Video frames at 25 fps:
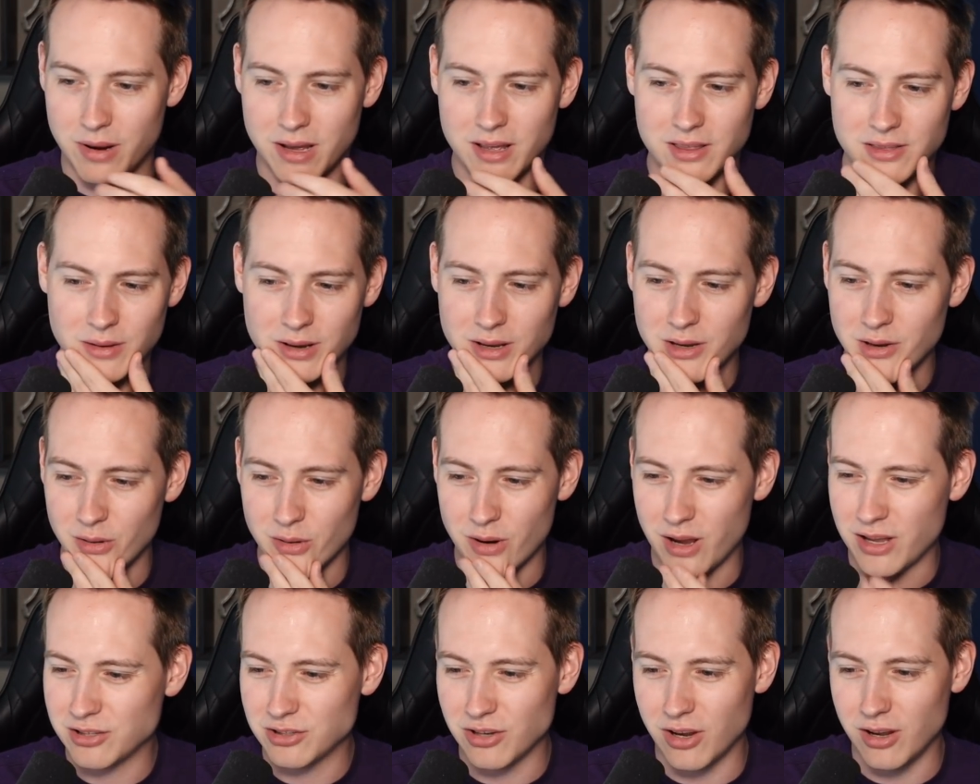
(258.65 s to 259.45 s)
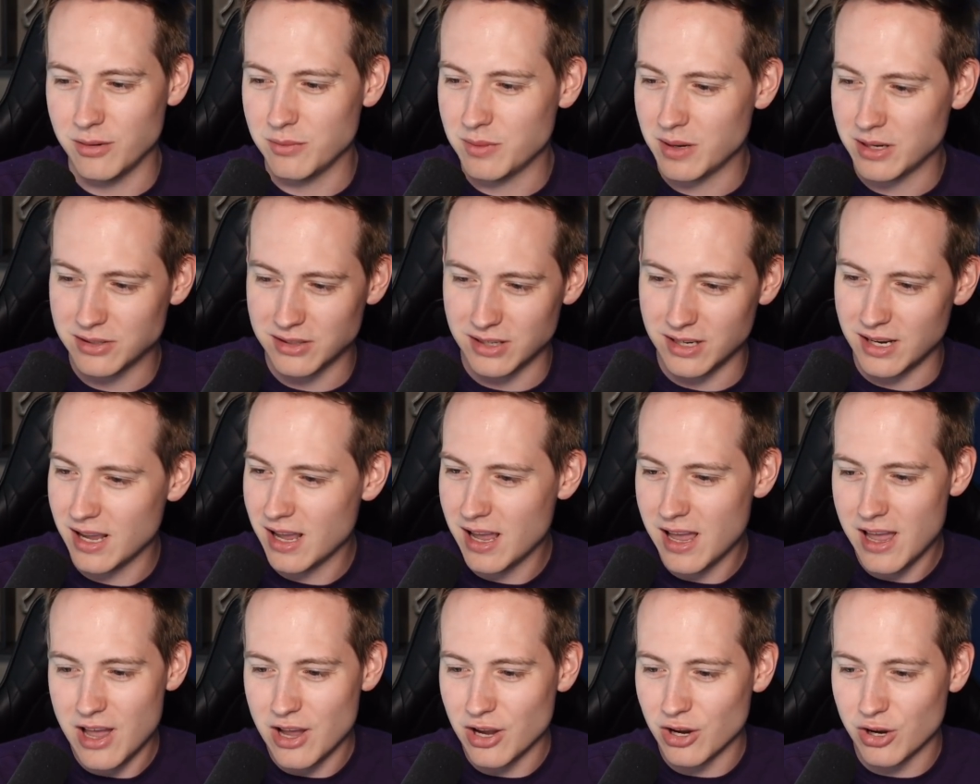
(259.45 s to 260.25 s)
I think I saw him basically
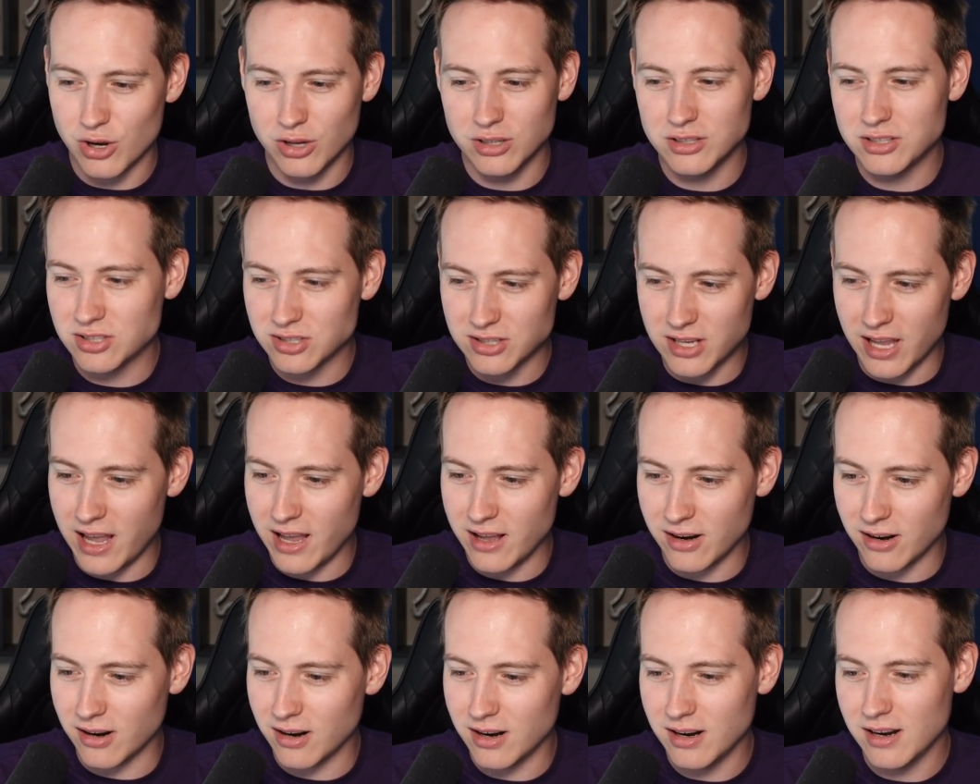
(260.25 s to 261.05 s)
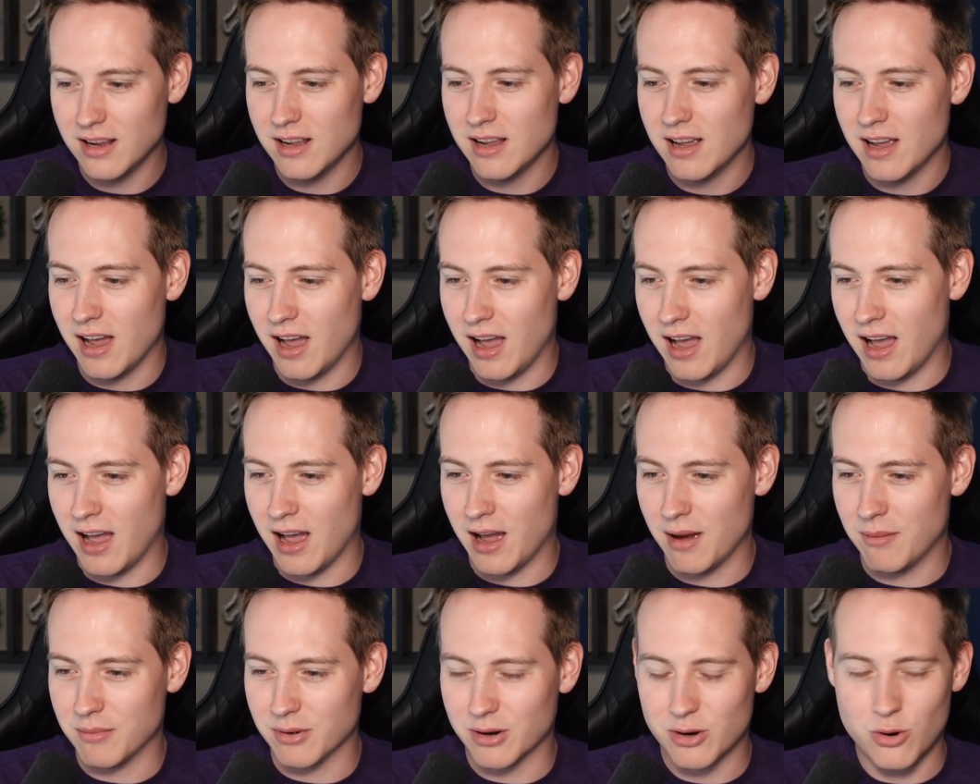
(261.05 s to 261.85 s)
good skater,
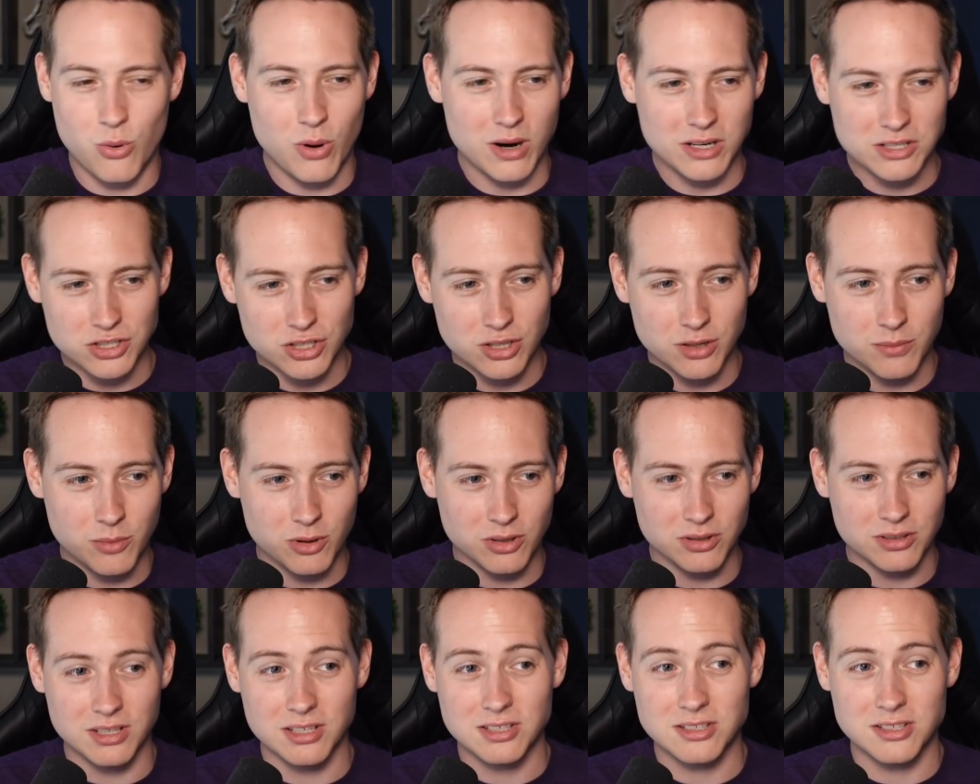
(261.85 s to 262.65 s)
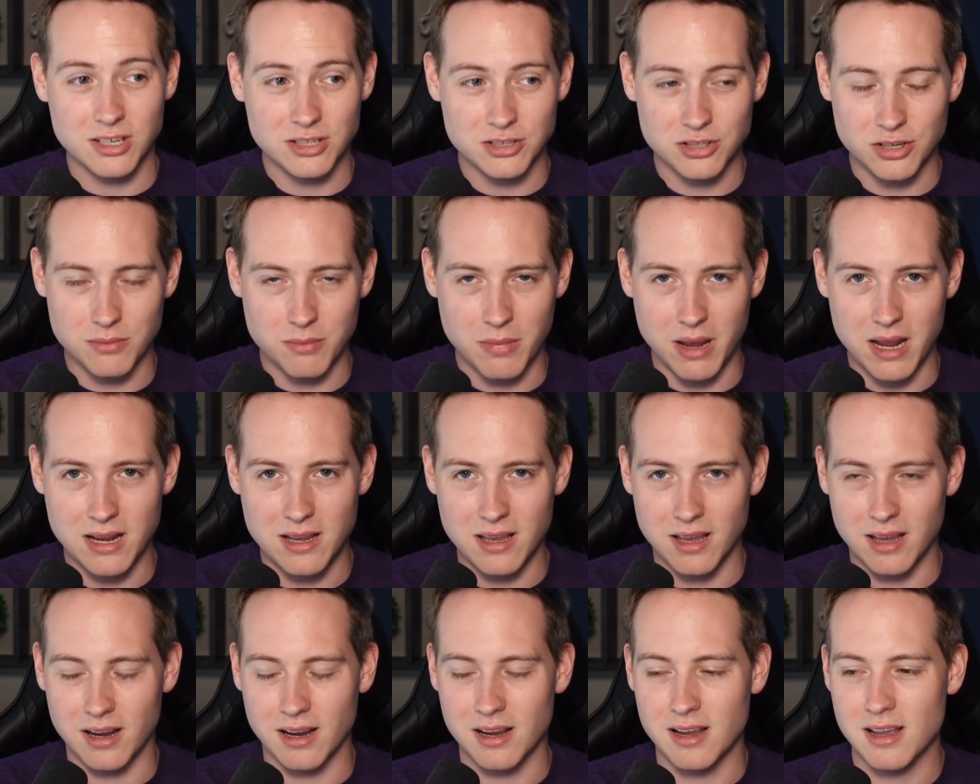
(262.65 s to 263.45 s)
um, questionable
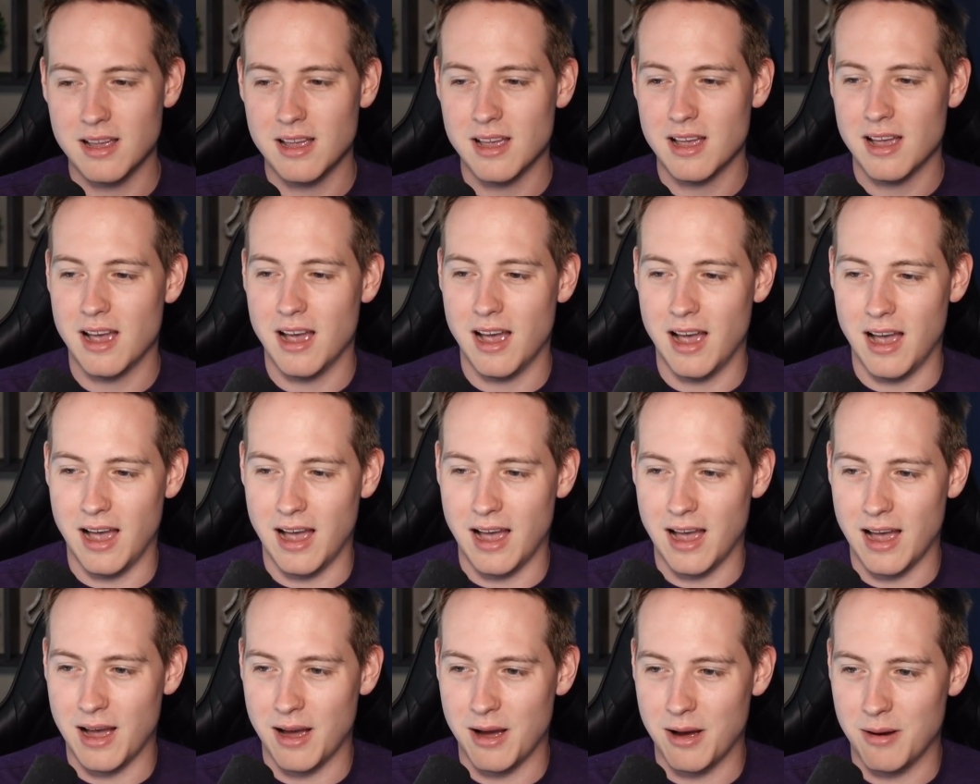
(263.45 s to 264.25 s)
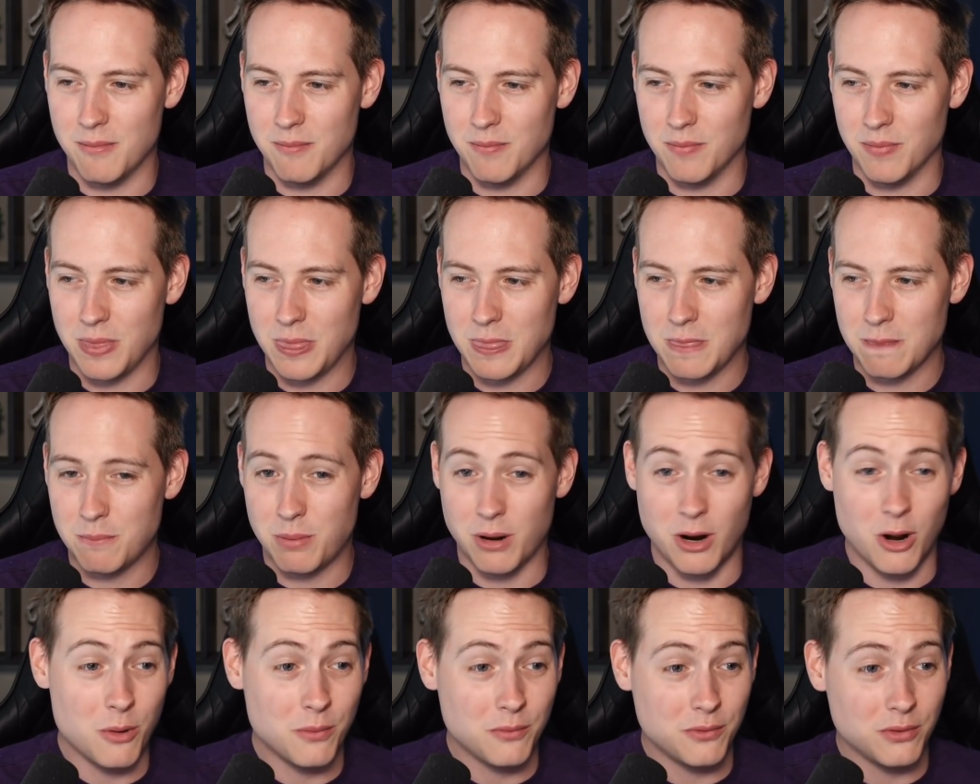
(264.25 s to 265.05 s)
decision-making, um,
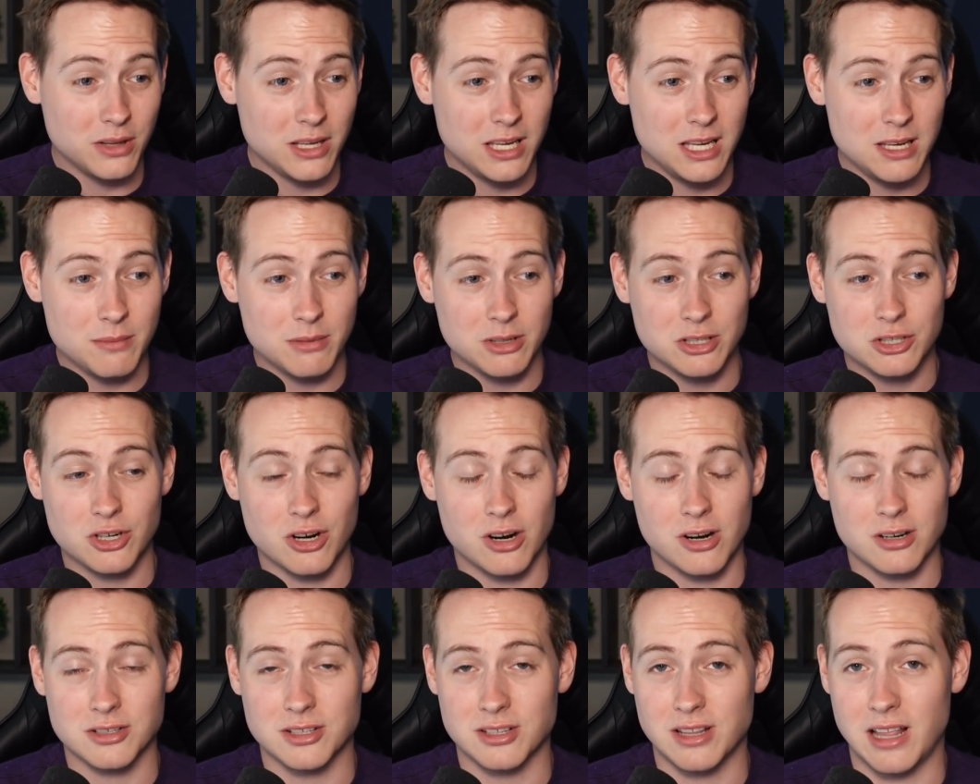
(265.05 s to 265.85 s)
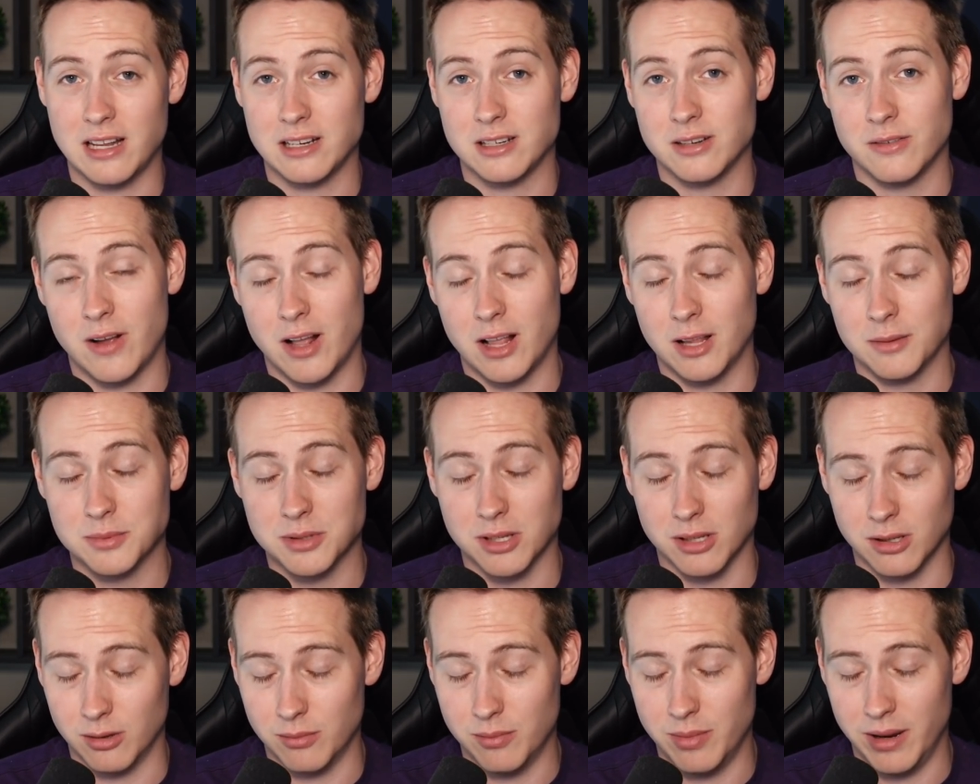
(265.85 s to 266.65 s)
but hopefully he matures and that develops
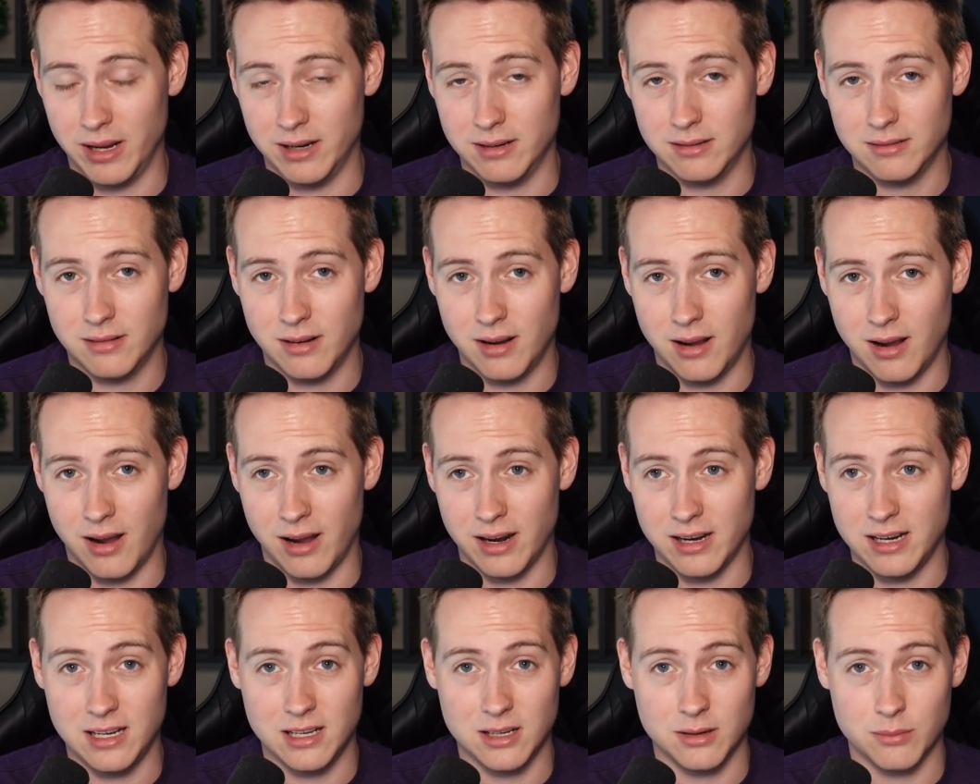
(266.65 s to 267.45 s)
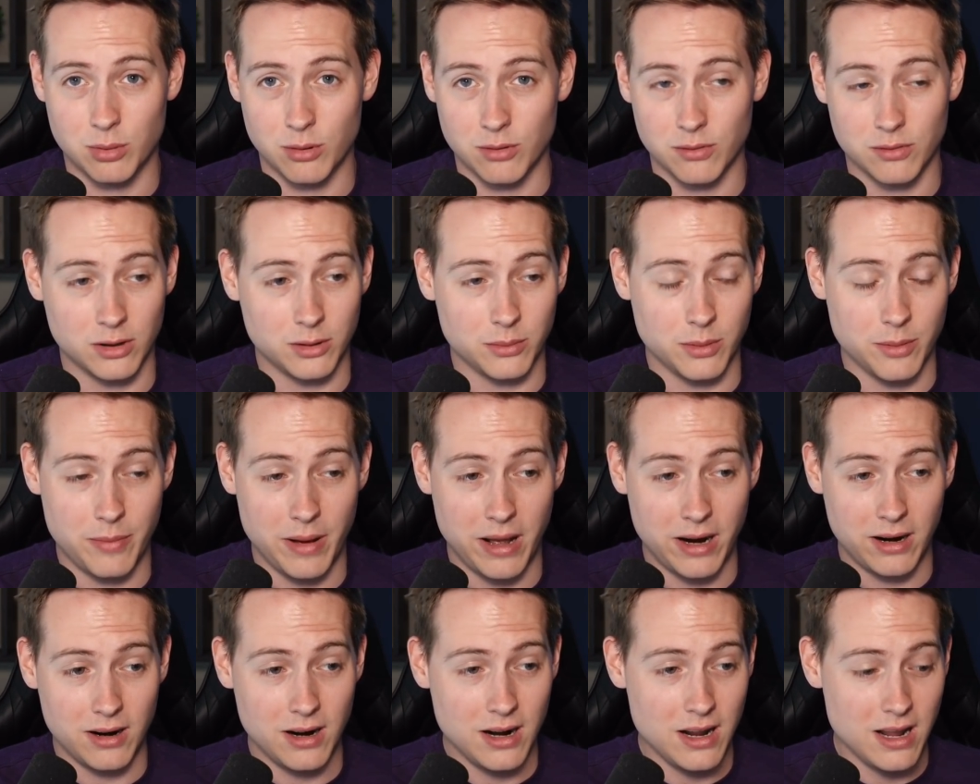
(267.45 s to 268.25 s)
a little bit uh, and he can improve a little bit
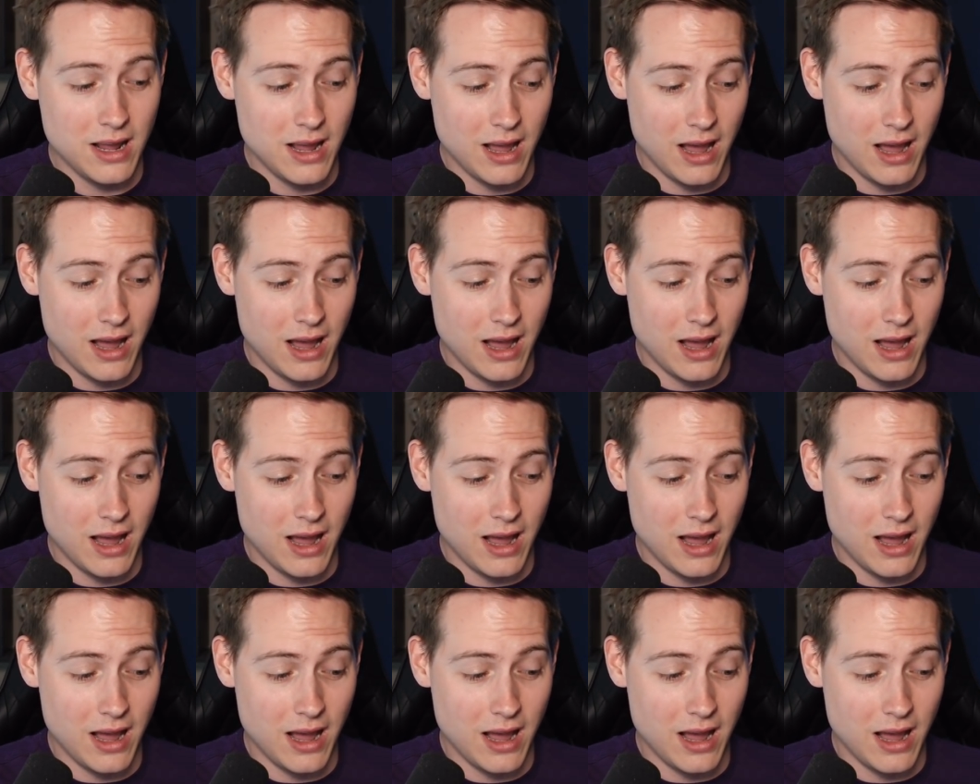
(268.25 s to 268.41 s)
better.